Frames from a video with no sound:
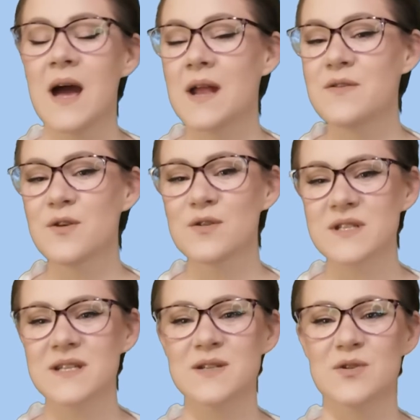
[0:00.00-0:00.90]
and not
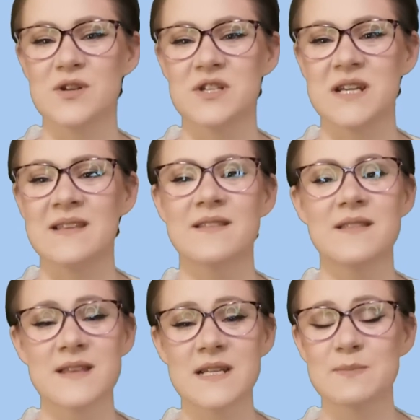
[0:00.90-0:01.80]
acknowledging
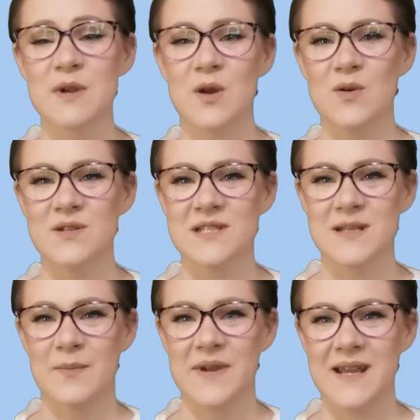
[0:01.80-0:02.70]
that these belong to
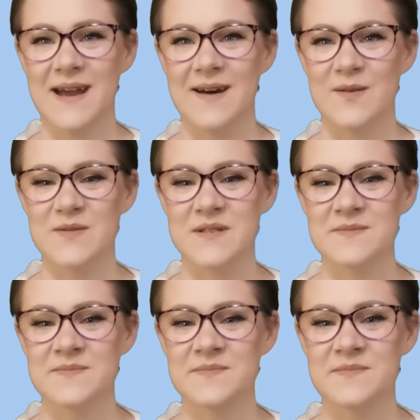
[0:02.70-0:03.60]
somebody else.